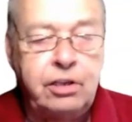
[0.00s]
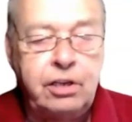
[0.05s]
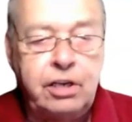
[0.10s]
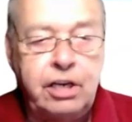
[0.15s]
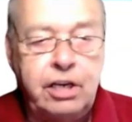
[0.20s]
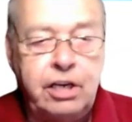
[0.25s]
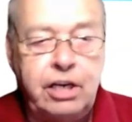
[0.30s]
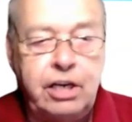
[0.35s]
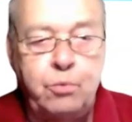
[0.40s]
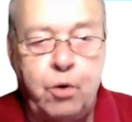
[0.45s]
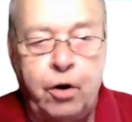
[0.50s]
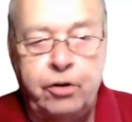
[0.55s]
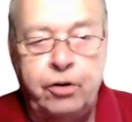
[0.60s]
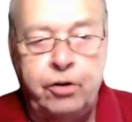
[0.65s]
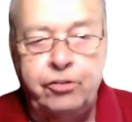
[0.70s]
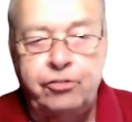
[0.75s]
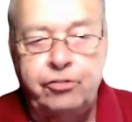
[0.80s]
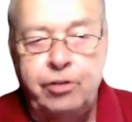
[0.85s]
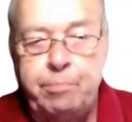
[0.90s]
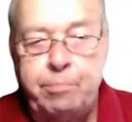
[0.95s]
It
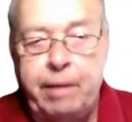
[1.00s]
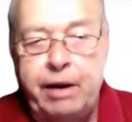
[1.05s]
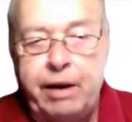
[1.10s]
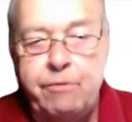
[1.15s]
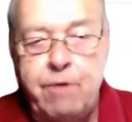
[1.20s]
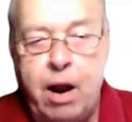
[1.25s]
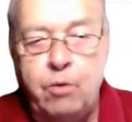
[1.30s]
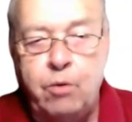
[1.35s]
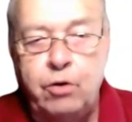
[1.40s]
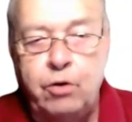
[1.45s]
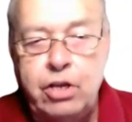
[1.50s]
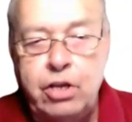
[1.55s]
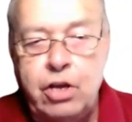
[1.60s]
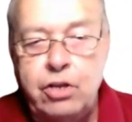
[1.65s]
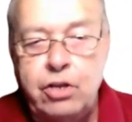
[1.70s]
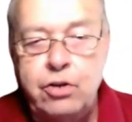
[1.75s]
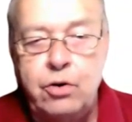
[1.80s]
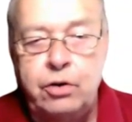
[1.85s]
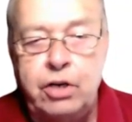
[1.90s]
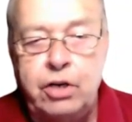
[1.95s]
works by routing
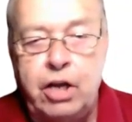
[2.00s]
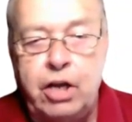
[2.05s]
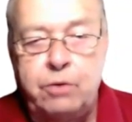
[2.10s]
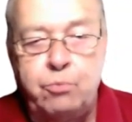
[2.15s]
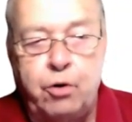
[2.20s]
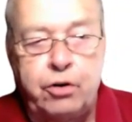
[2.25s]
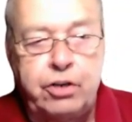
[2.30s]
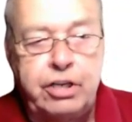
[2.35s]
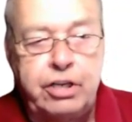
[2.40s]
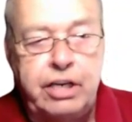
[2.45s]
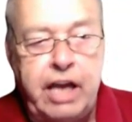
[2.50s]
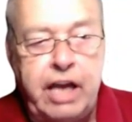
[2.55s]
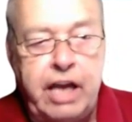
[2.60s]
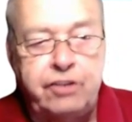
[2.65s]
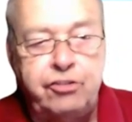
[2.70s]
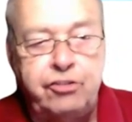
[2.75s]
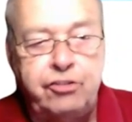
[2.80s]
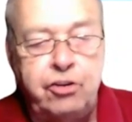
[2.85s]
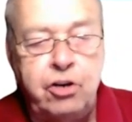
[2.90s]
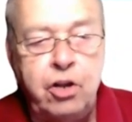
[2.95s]
your network
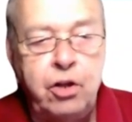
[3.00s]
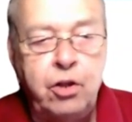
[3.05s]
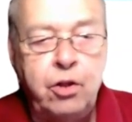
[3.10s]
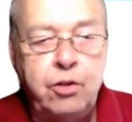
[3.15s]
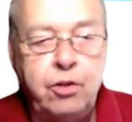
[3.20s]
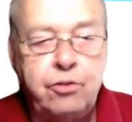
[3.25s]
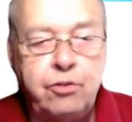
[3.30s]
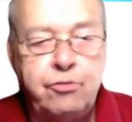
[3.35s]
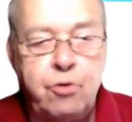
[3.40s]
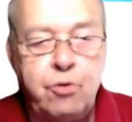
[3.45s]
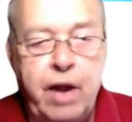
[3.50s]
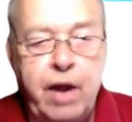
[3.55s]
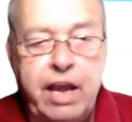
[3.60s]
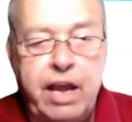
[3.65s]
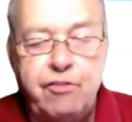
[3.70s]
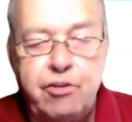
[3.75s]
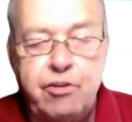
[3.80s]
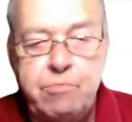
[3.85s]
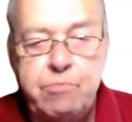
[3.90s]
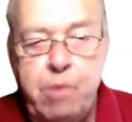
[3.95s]
connection through a
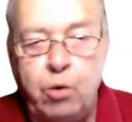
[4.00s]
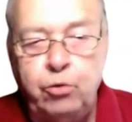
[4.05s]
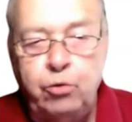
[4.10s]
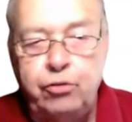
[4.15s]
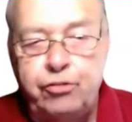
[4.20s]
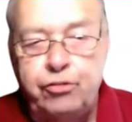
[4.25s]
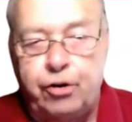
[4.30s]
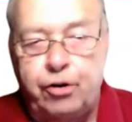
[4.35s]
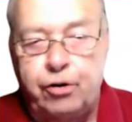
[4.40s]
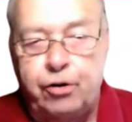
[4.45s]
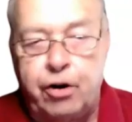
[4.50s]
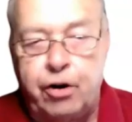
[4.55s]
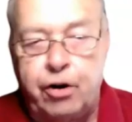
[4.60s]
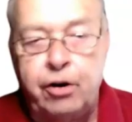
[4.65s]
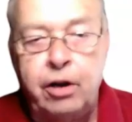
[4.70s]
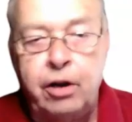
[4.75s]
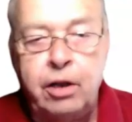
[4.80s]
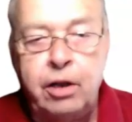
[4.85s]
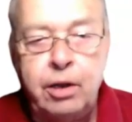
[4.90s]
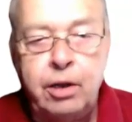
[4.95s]
remote
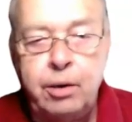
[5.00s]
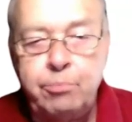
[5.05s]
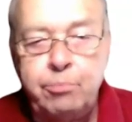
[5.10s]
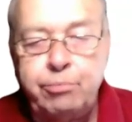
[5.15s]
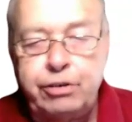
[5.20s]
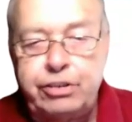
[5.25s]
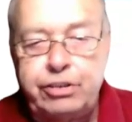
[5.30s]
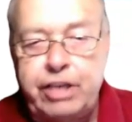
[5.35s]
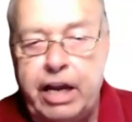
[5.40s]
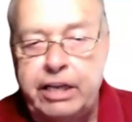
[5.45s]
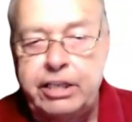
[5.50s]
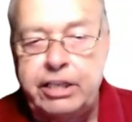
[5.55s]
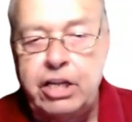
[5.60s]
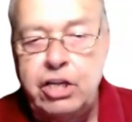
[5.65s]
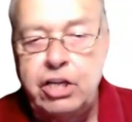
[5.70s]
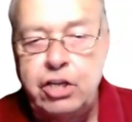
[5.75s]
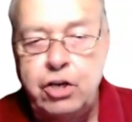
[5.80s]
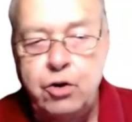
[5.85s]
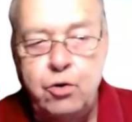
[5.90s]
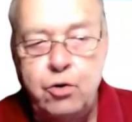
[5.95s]
server,
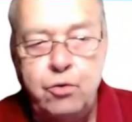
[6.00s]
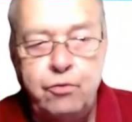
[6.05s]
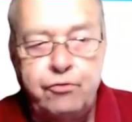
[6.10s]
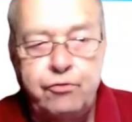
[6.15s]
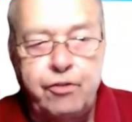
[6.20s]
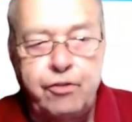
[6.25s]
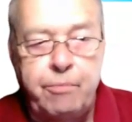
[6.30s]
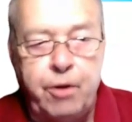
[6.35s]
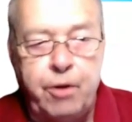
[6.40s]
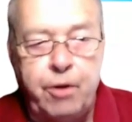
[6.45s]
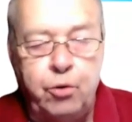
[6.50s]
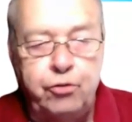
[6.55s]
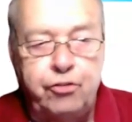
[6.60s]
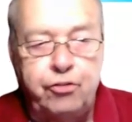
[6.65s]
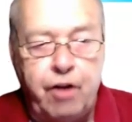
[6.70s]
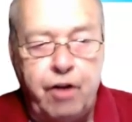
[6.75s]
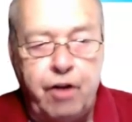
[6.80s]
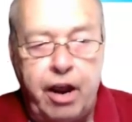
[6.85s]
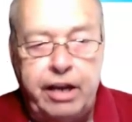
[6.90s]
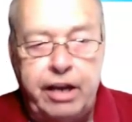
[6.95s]
protecting you from those
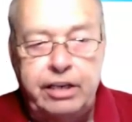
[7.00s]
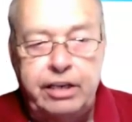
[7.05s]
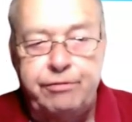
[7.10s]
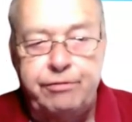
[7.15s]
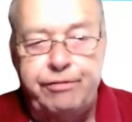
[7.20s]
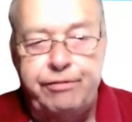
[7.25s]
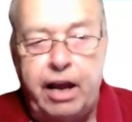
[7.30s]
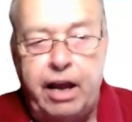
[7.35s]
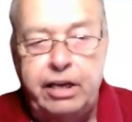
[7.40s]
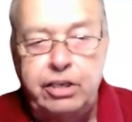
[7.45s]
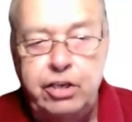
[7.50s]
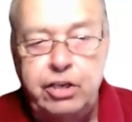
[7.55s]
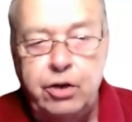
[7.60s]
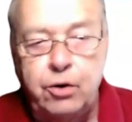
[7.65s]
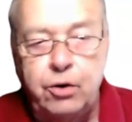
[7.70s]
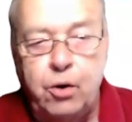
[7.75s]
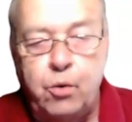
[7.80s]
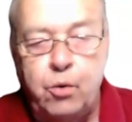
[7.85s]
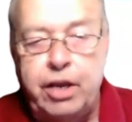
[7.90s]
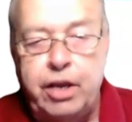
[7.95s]
trying to find your
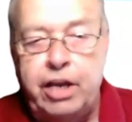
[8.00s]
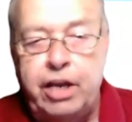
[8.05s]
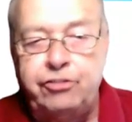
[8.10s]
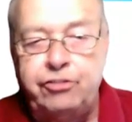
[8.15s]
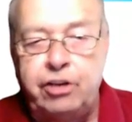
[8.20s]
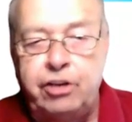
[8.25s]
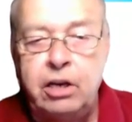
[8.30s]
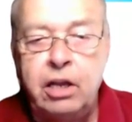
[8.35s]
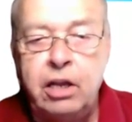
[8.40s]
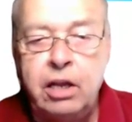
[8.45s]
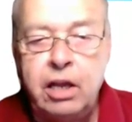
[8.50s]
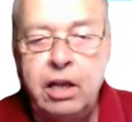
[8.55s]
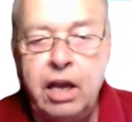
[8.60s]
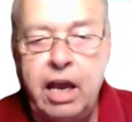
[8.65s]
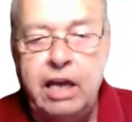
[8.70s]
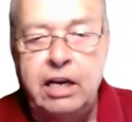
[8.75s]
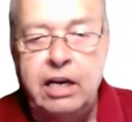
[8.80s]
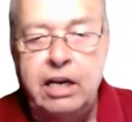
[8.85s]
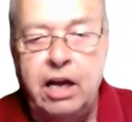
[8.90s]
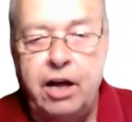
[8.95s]
location
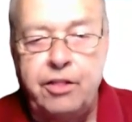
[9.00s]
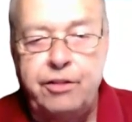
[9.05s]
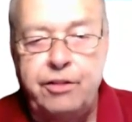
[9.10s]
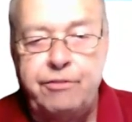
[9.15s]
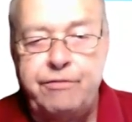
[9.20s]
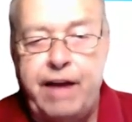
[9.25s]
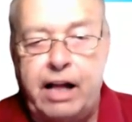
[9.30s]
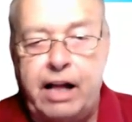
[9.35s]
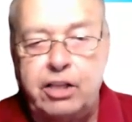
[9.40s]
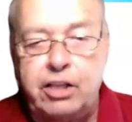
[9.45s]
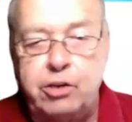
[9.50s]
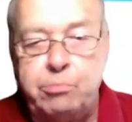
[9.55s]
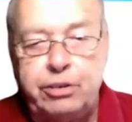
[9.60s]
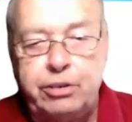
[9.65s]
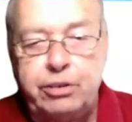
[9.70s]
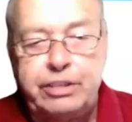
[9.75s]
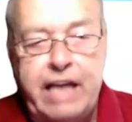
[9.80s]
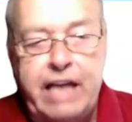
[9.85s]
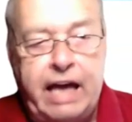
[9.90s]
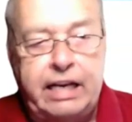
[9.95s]
and other valuable
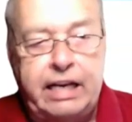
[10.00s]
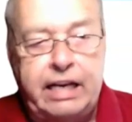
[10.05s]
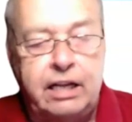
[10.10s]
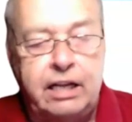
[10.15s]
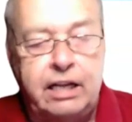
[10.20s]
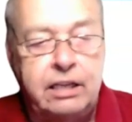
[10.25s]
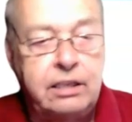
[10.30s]
data.